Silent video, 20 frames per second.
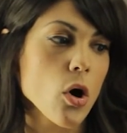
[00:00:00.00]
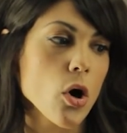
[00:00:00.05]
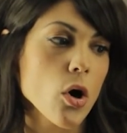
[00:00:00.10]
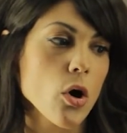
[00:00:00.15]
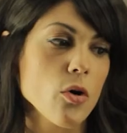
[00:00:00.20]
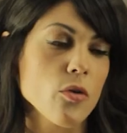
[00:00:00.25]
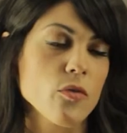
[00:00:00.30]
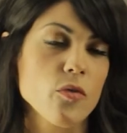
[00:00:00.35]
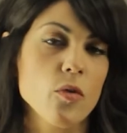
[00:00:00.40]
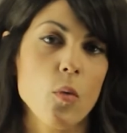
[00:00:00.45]

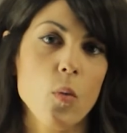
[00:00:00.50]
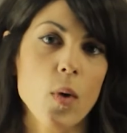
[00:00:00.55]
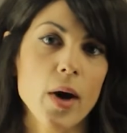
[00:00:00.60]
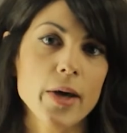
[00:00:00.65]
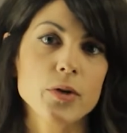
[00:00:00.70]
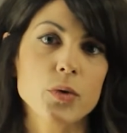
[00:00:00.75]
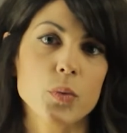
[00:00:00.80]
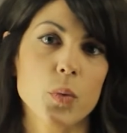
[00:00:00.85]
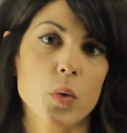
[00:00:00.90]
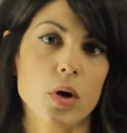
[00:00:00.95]
of a
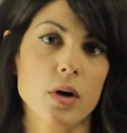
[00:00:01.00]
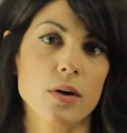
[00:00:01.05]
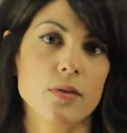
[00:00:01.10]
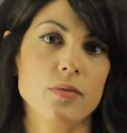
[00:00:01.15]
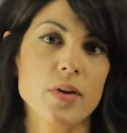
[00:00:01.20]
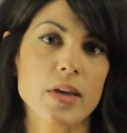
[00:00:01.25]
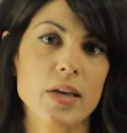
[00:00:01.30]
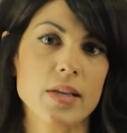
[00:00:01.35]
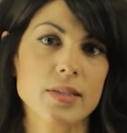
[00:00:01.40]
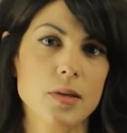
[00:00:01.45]
white
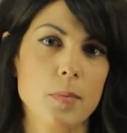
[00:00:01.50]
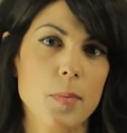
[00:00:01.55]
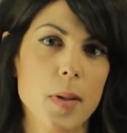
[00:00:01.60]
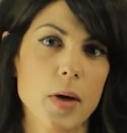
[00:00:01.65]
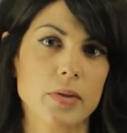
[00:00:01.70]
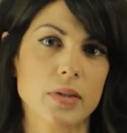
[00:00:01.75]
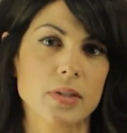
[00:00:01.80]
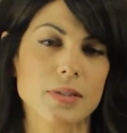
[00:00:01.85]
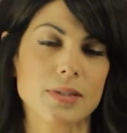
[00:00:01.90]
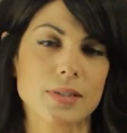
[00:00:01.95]
dwarf is
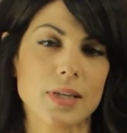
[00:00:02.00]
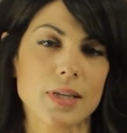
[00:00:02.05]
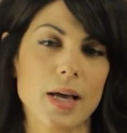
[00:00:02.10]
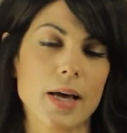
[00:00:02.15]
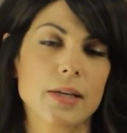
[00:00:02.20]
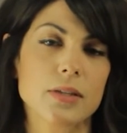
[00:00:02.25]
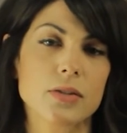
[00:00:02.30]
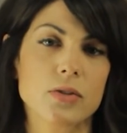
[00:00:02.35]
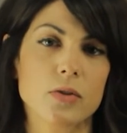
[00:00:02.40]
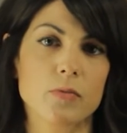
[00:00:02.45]
about the
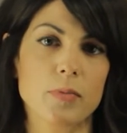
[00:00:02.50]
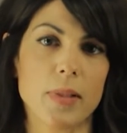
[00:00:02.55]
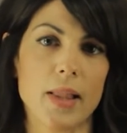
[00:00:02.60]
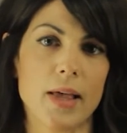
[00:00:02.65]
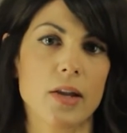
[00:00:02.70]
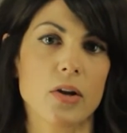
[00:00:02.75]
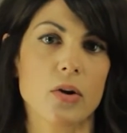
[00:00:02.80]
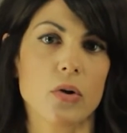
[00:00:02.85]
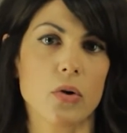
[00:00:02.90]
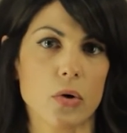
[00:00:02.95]
size of
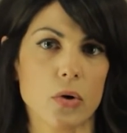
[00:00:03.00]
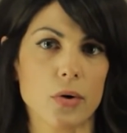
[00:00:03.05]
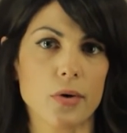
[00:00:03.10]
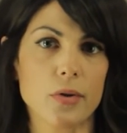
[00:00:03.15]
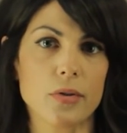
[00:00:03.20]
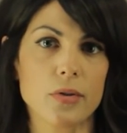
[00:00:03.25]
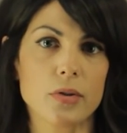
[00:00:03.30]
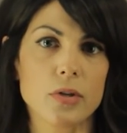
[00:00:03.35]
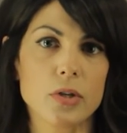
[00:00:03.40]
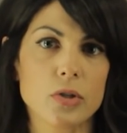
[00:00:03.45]
planet
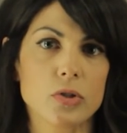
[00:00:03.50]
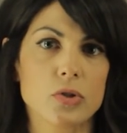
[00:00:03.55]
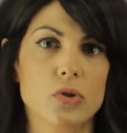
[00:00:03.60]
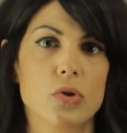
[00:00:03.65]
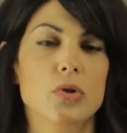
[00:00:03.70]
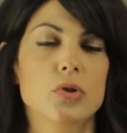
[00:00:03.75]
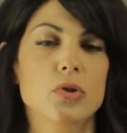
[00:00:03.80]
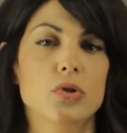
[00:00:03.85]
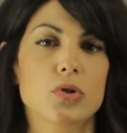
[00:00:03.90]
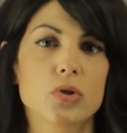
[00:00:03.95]
Earth.
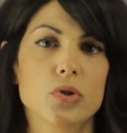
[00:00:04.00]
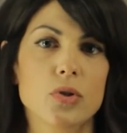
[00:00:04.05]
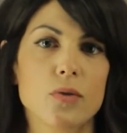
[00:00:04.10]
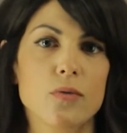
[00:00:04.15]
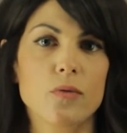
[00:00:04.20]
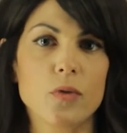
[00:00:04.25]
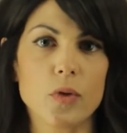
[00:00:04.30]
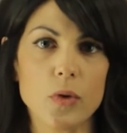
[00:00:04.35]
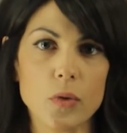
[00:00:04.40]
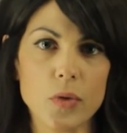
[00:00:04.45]
So it's just a
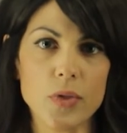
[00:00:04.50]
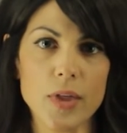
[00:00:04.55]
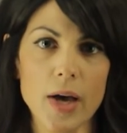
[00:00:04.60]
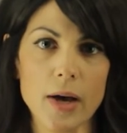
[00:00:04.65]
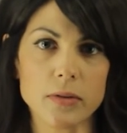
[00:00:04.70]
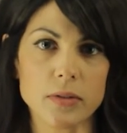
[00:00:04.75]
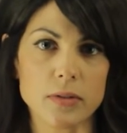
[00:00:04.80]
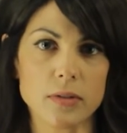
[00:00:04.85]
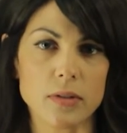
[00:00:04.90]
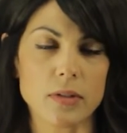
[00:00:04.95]
few
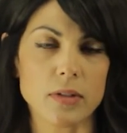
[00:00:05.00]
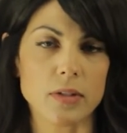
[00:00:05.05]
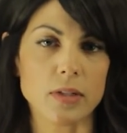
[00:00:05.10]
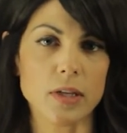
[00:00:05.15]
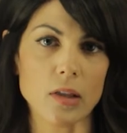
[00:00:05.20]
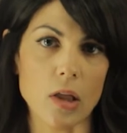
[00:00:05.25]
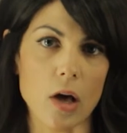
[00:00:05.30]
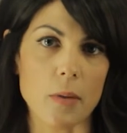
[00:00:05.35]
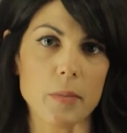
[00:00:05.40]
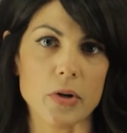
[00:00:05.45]
thousand
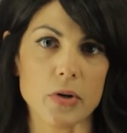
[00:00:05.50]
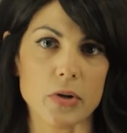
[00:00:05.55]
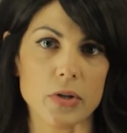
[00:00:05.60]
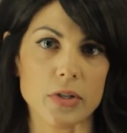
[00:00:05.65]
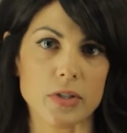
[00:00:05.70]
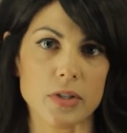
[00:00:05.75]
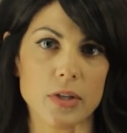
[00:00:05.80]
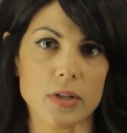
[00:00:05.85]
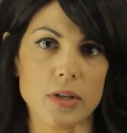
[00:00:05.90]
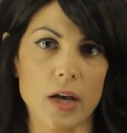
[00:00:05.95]

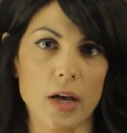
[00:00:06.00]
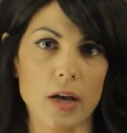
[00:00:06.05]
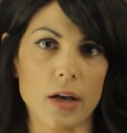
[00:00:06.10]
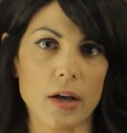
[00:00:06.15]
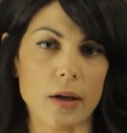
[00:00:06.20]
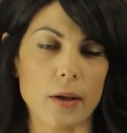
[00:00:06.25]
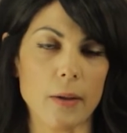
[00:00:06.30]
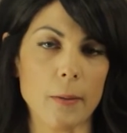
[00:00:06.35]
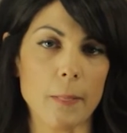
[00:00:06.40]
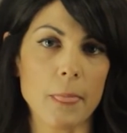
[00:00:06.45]
kilometers
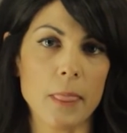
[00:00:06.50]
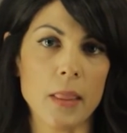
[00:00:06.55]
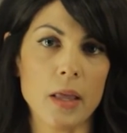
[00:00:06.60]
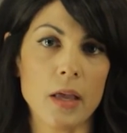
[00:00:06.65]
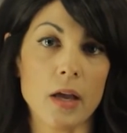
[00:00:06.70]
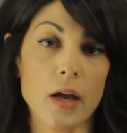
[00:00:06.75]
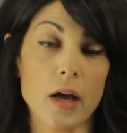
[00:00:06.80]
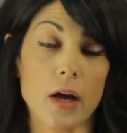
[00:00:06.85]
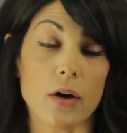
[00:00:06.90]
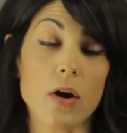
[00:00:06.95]
uh,
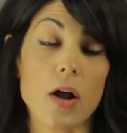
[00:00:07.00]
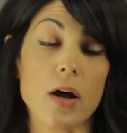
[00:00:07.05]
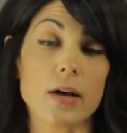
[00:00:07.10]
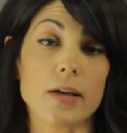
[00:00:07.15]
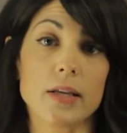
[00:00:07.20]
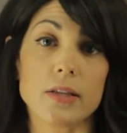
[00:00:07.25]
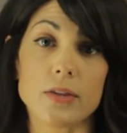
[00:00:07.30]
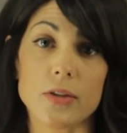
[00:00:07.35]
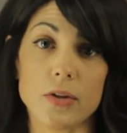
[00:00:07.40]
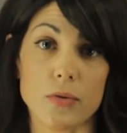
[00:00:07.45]
across
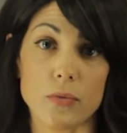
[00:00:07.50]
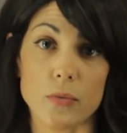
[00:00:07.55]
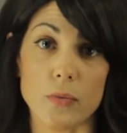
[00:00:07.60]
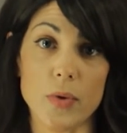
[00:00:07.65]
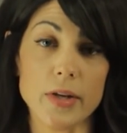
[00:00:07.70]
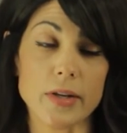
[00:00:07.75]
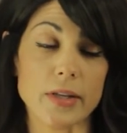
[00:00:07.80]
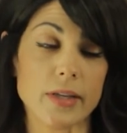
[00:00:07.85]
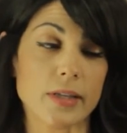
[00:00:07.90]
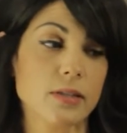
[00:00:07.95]
in, in,
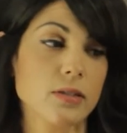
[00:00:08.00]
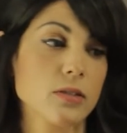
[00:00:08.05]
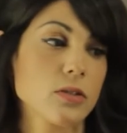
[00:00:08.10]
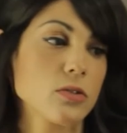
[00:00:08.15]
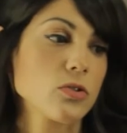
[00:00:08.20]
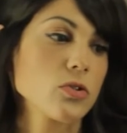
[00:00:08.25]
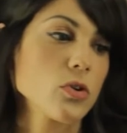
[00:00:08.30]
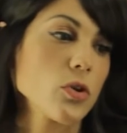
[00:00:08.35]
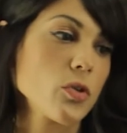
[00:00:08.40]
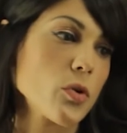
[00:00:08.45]
radius.
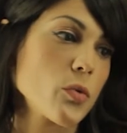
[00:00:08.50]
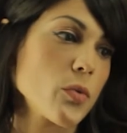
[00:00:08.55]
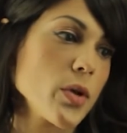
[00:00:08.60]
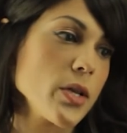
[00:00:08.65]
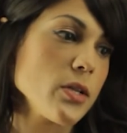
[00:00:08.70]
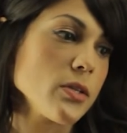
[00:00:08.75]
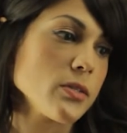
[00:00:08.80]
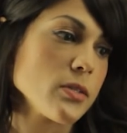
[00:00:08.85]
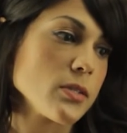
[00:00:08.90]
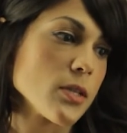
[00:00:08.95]
So the
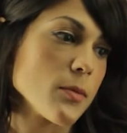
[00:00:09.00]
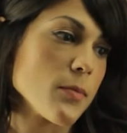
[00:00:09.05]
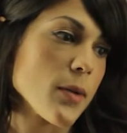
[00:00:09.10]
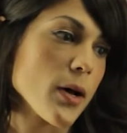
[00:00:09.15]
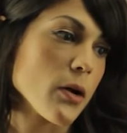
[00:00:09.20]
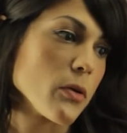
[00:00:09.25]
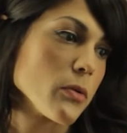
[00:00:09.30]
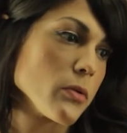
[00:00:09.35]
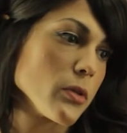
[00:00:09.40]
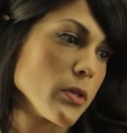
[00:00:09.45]
radius is
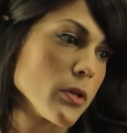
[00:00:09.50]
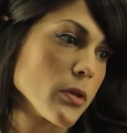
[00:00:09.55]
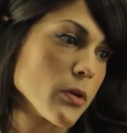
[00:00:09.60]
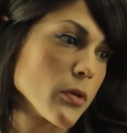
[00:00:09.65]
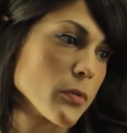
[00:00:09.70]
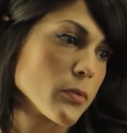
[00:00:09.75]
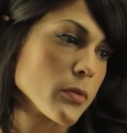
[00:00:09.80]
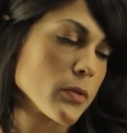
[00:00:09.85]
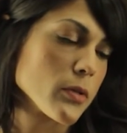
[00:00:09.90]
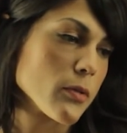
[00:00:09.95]
about you
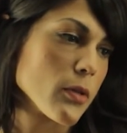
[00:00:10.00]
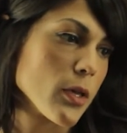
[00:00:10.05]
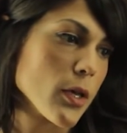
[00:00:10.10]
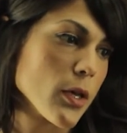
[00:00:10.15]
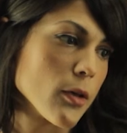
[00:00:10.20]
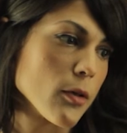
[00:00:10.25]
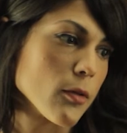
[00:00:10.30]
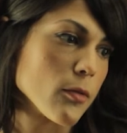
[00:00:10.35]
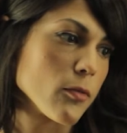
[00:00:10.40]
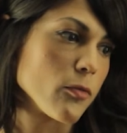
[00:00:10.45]
know
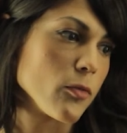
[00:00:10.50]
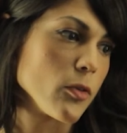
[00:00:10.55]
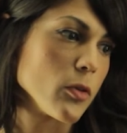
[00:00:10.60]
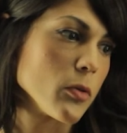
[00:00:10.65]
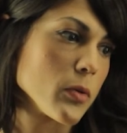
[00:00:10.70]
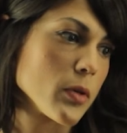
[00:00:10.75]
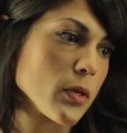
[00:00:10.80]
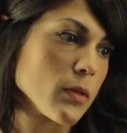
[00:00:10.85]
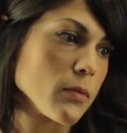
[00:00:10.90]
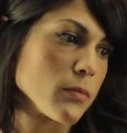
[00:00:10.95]
a
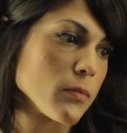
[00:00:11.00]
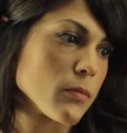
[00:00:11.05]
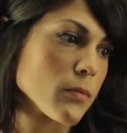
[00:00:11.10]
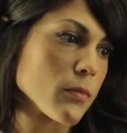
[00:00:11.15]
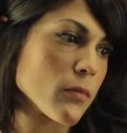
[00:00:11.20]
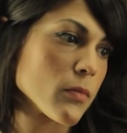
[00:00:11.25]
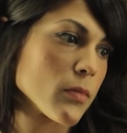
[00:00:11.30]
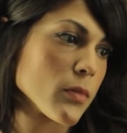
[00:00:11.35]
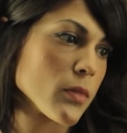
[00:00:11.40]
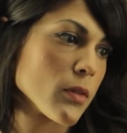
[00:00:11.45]
few
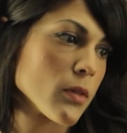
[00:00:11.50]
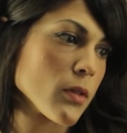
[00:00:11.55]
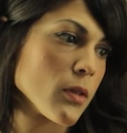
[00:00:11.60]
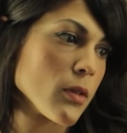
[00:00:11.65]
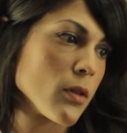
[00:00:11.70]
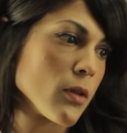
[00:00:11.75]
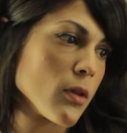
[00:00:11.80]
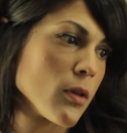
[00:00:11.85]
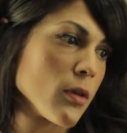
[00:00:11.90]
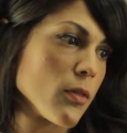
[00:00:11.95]

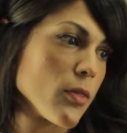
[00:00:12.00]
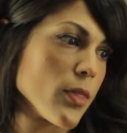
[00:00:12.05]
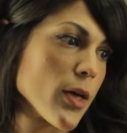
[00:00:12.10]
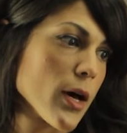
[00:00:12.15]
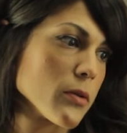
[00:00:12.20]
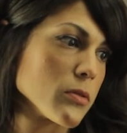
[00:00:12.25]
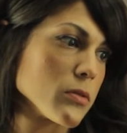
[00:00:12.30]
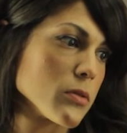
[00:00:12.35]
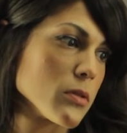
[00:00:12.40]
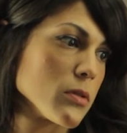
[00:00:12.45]

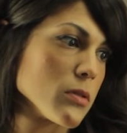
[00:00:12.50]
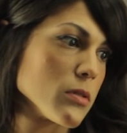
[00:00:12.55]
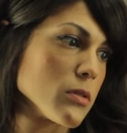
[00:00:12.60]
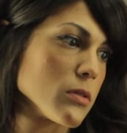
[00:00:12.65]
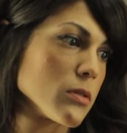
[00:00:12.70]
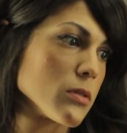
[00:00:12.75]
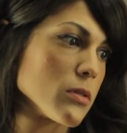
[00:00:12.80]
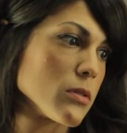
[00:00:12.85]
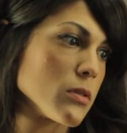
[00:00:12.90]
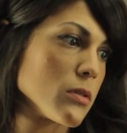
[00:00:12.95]

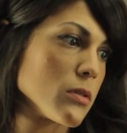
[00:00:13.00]
thousand